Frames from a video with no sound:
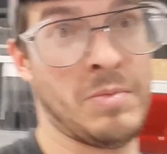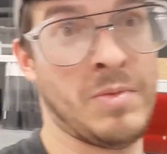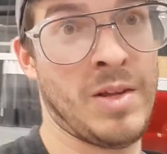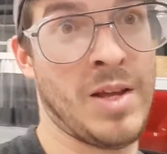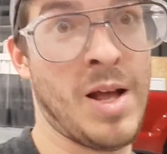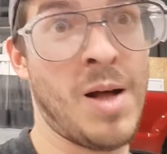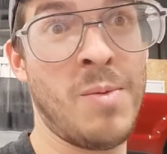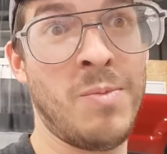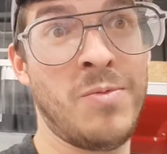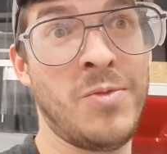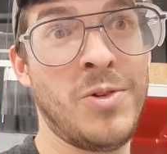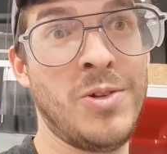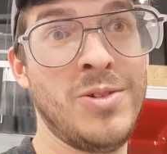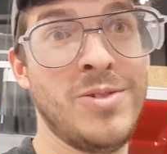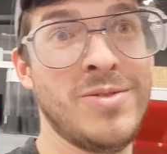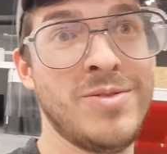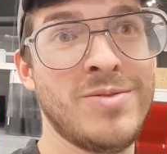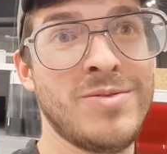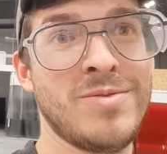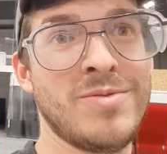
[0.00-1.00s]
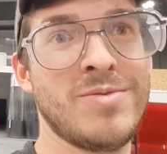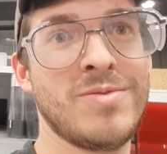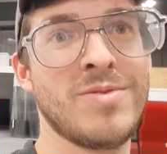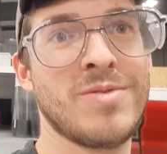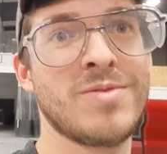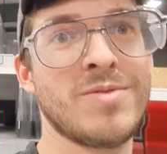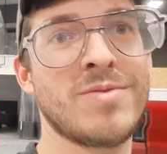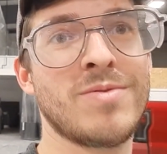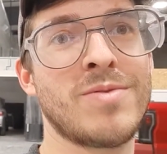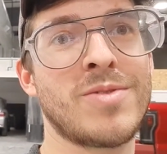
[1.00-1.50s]
helpful
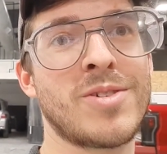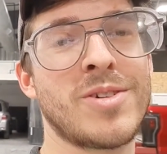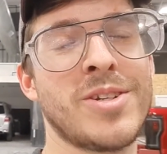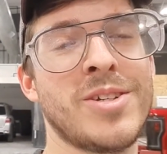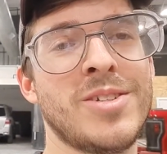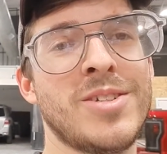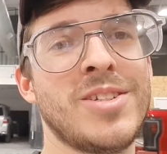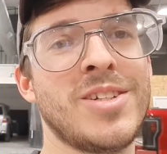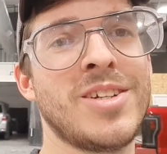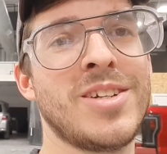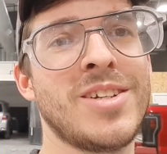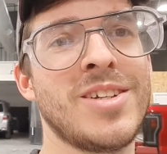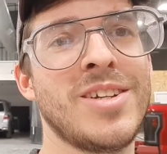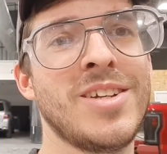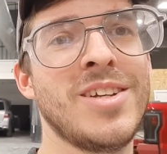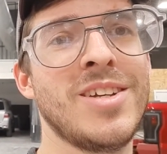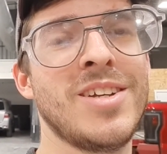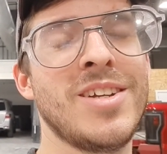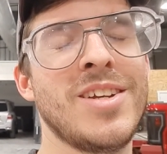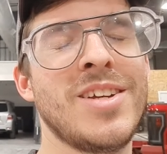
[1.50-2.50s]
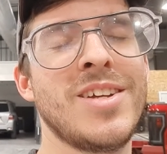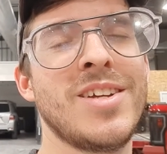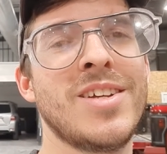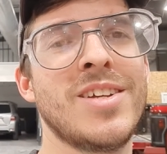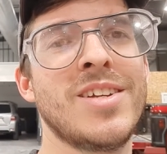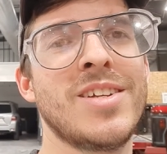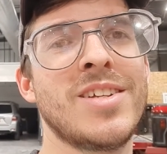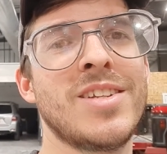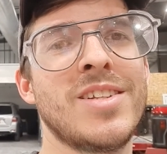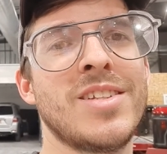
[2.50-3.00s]
for you to
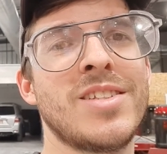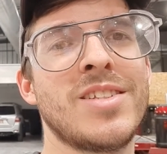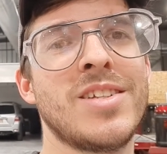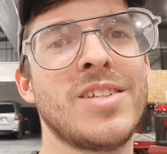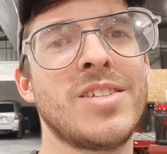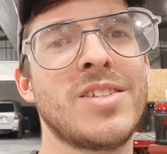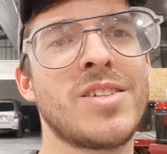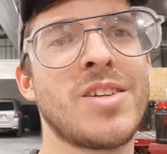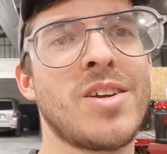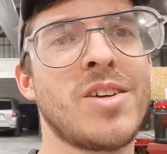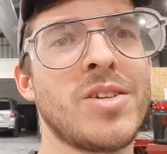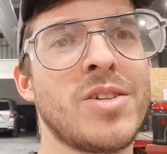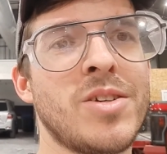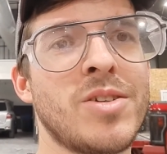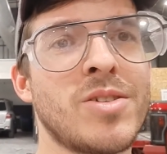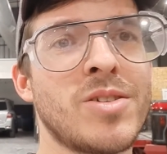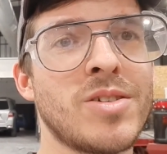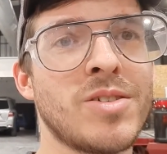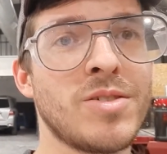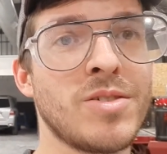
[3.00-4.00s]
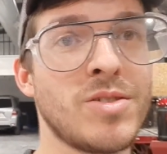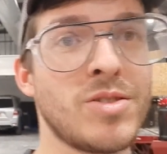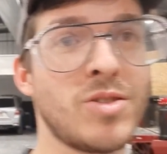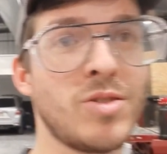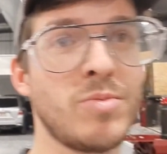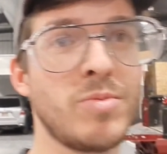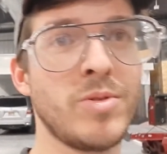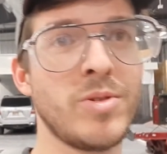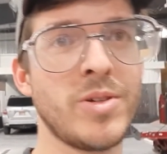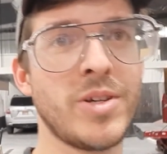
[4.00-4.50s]
install your
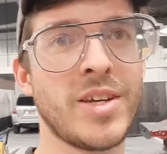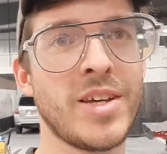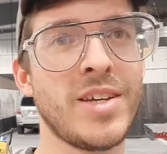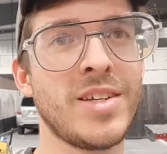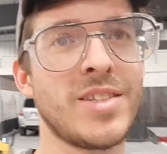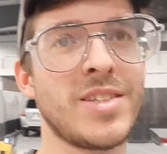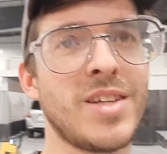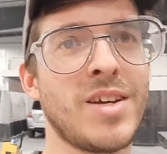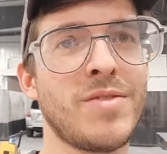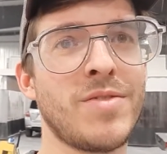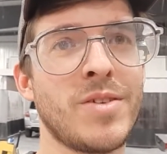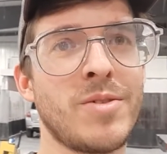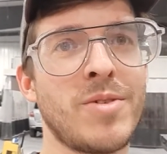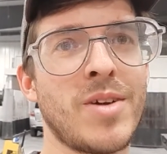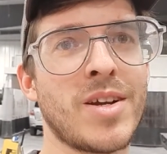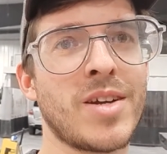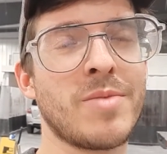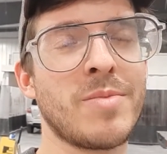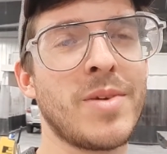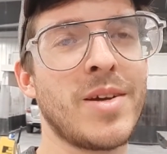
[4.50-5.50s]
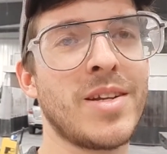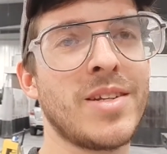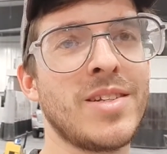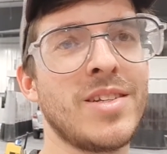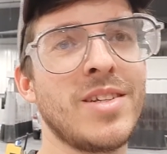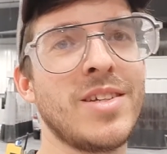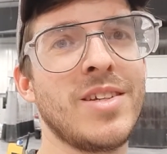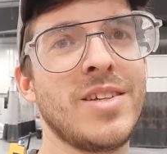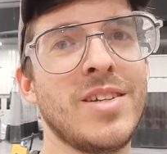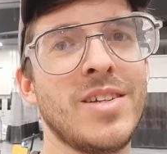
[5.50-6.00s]
Subaru kit. Definitely recommend
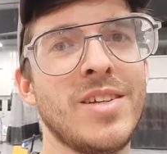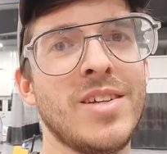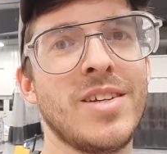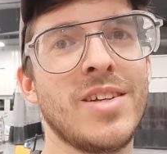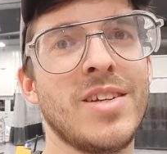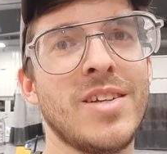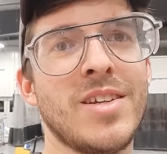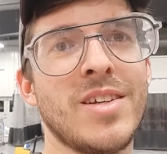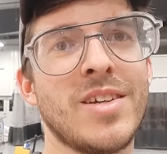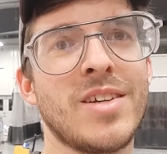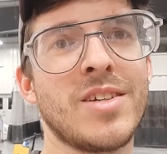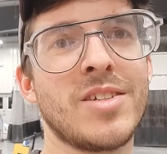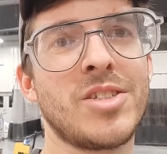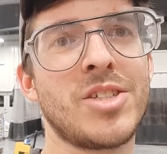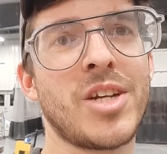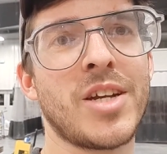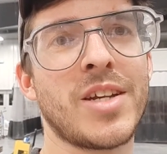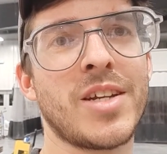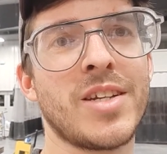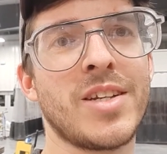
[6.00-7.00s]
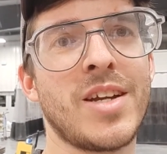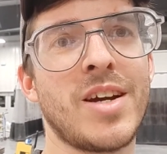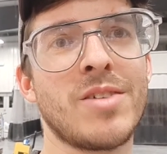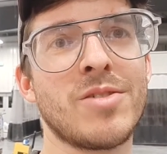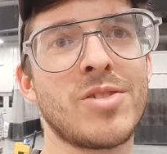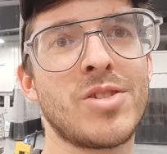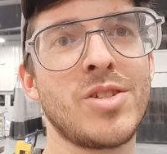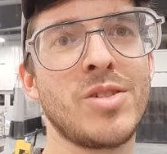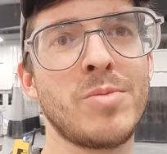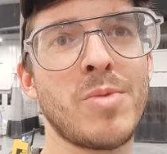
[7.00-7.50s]
checking out
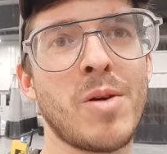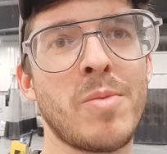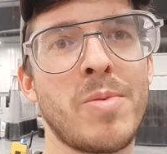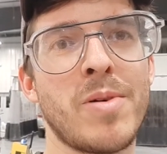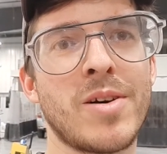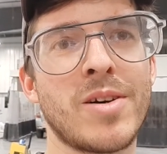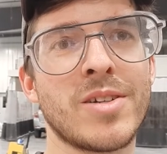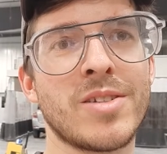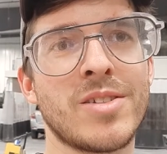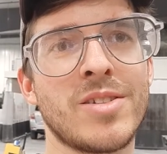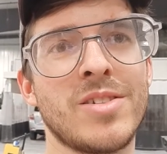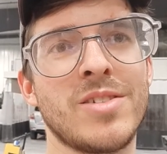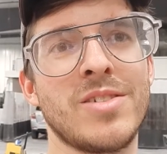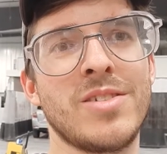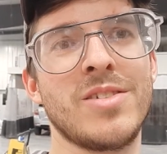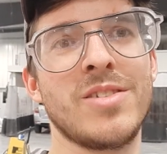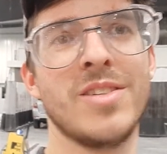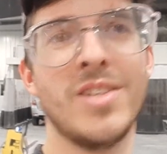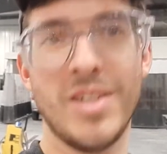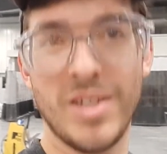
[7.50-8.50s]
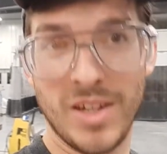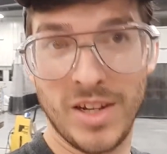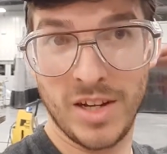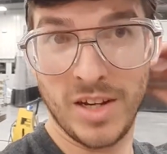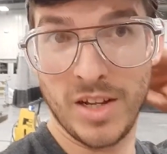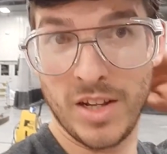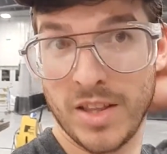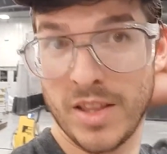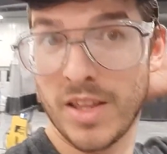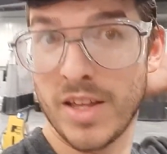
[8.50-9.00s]
Sumo Parts.
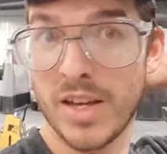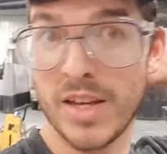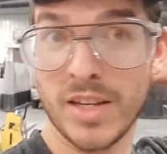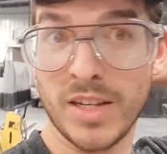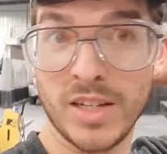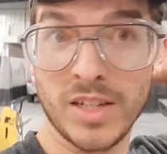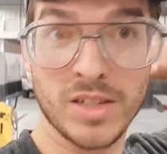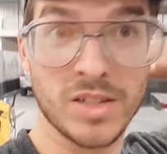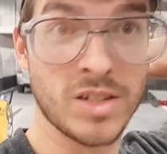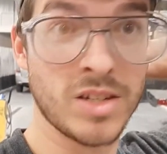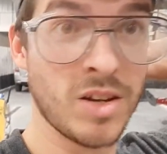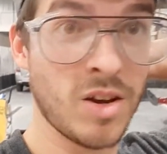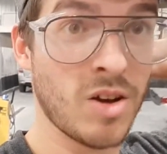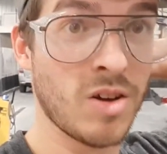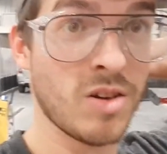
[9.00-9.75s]
He's